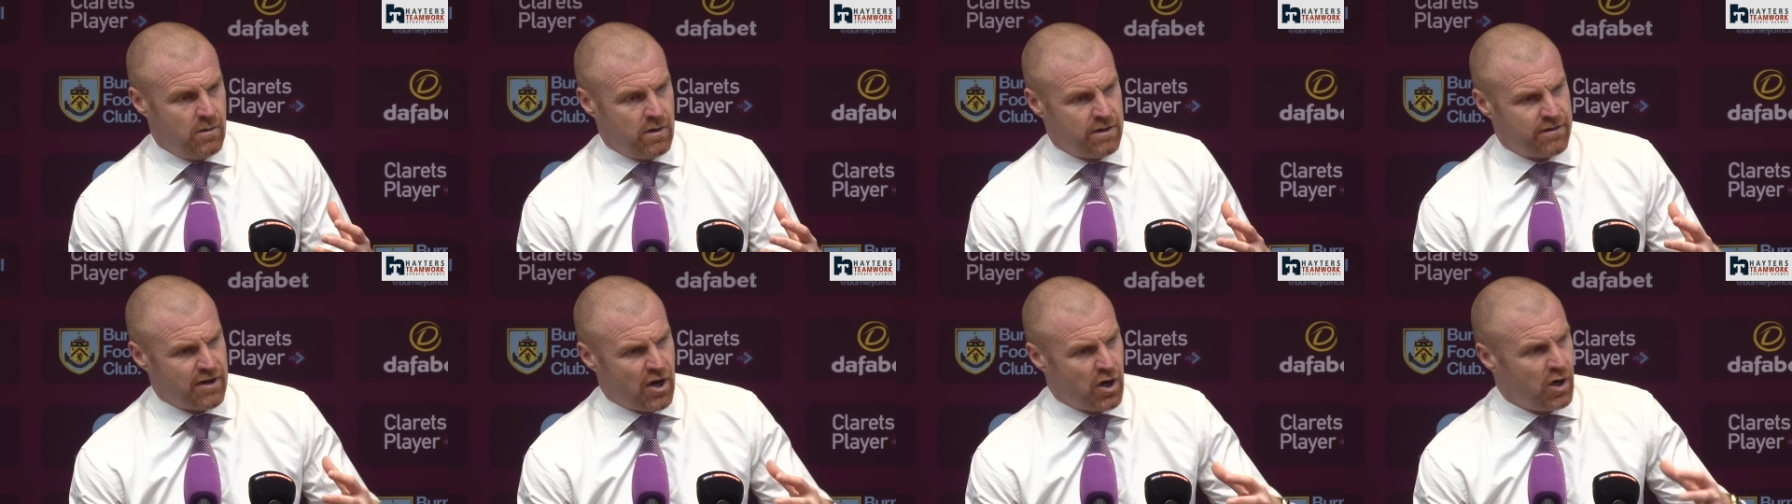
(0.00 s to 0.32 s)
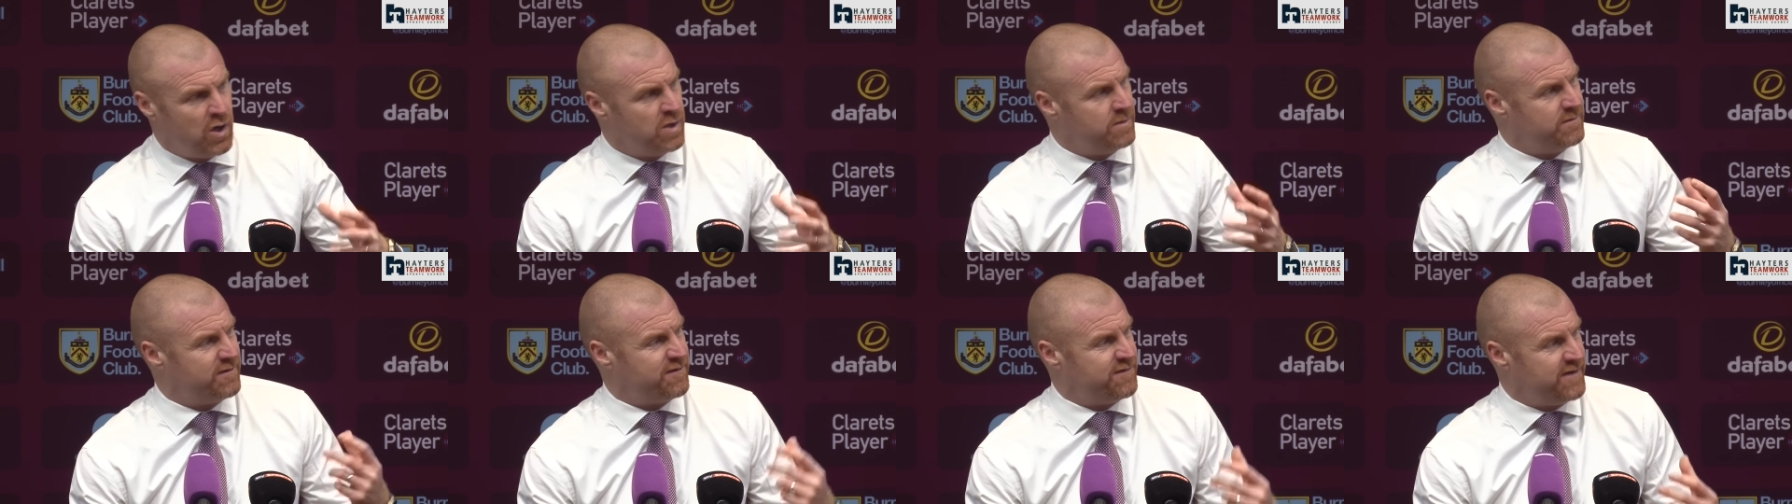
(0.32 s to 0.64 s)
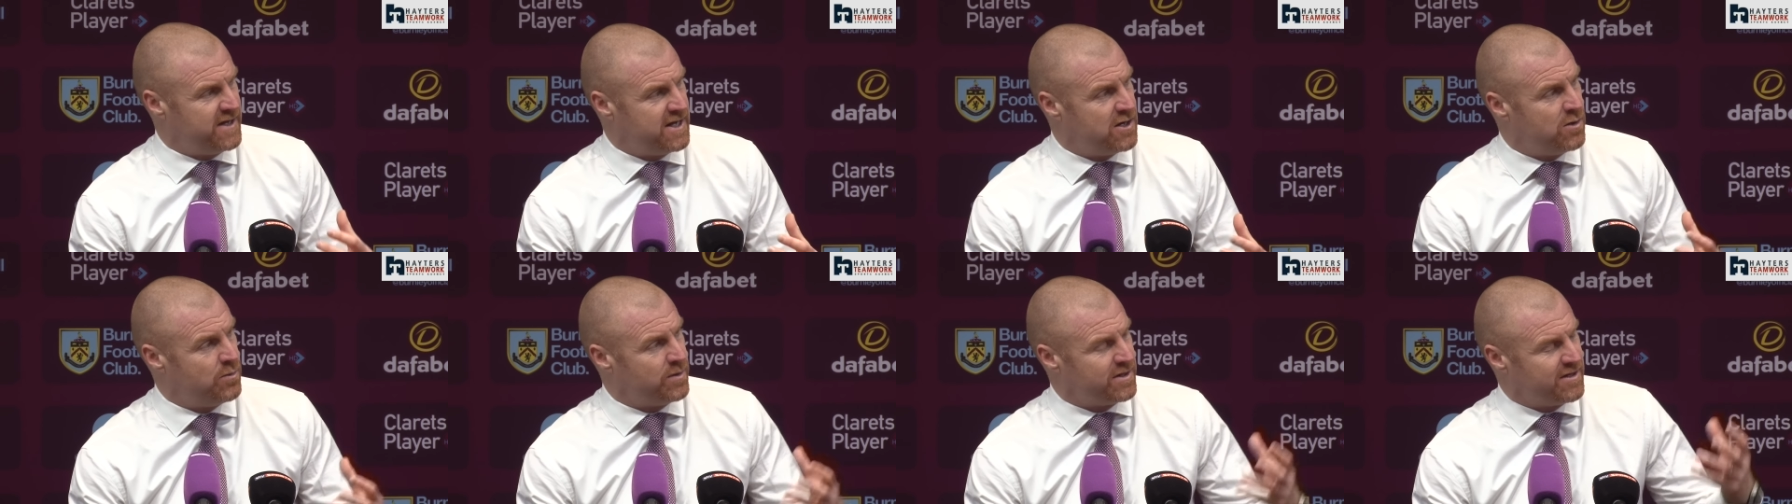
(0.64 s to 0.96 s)
the home
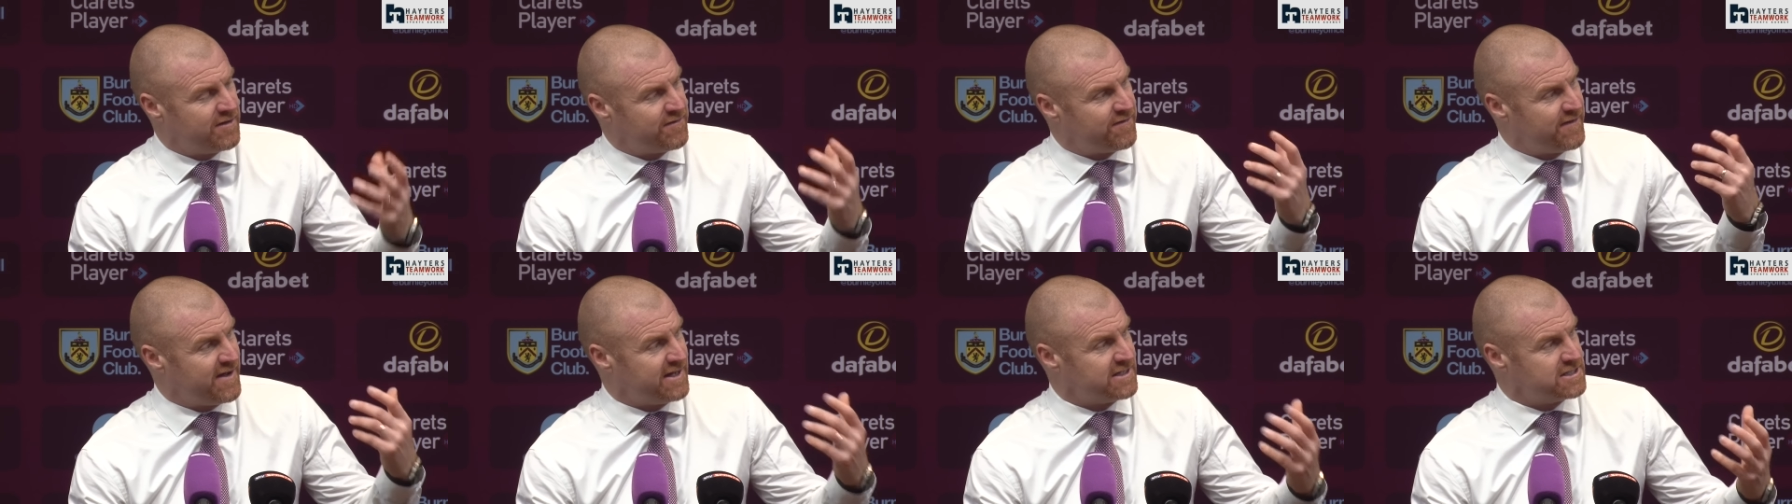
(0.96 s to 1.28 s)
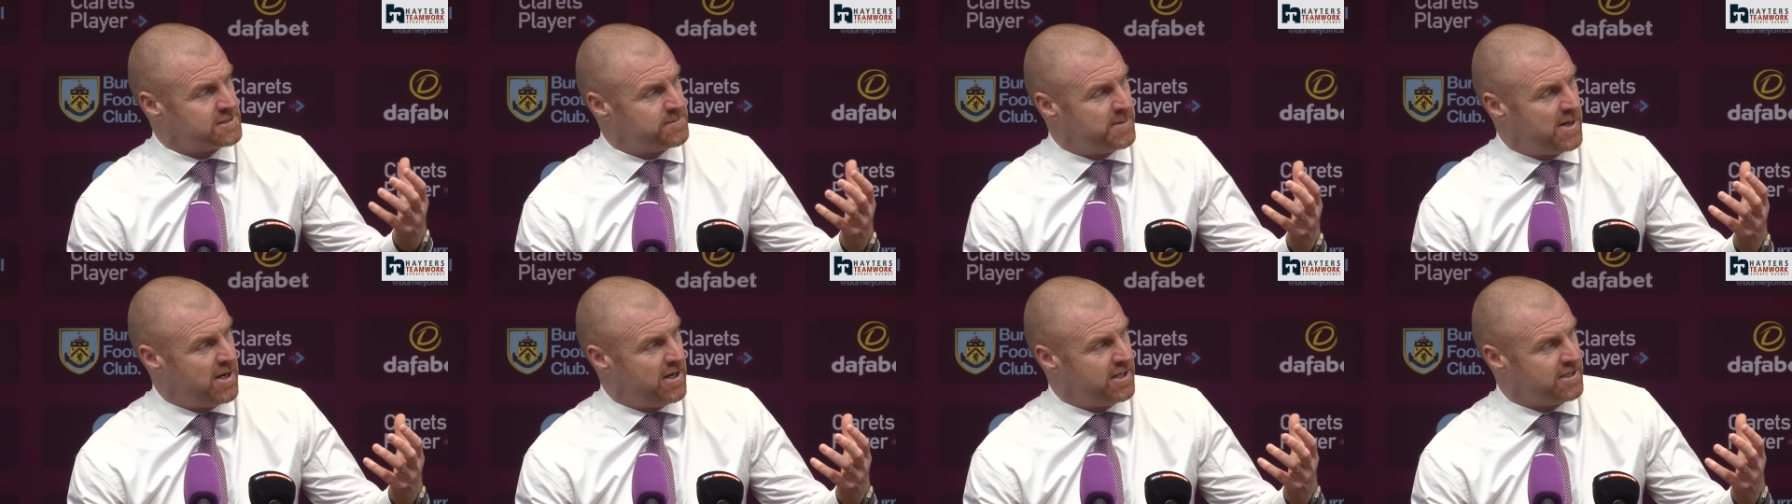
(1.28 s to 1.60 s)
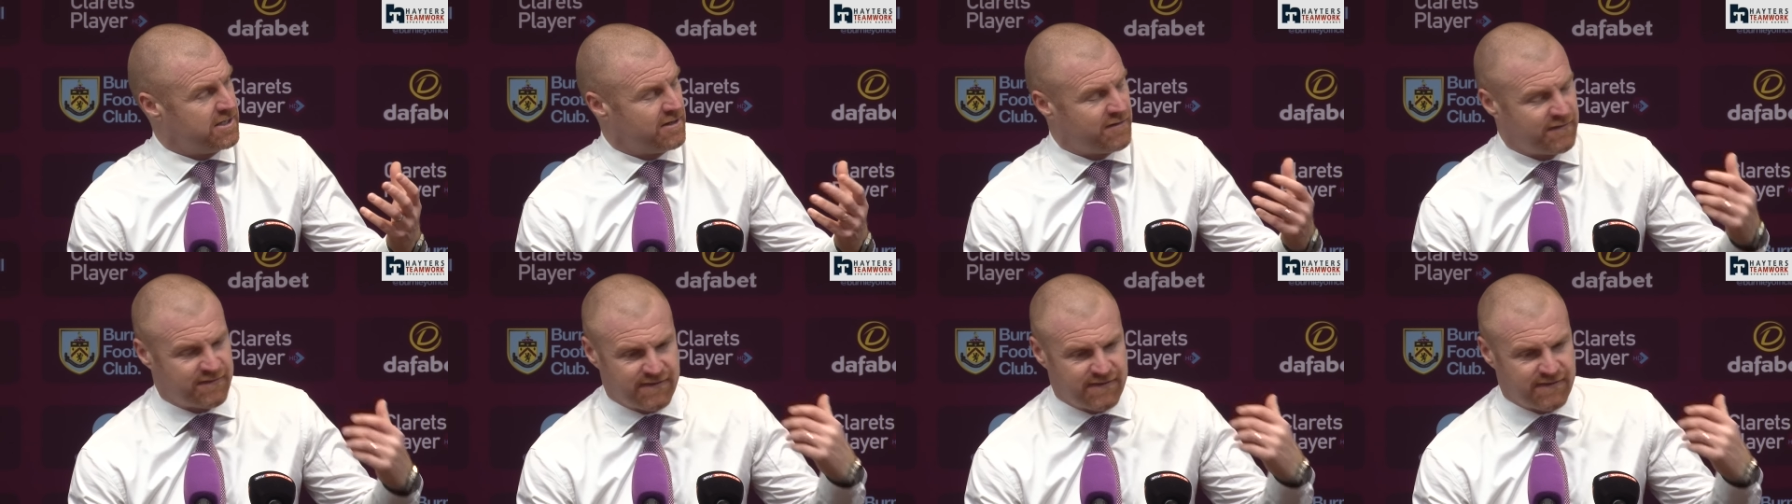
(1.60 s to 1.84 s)
field with your fans behind you.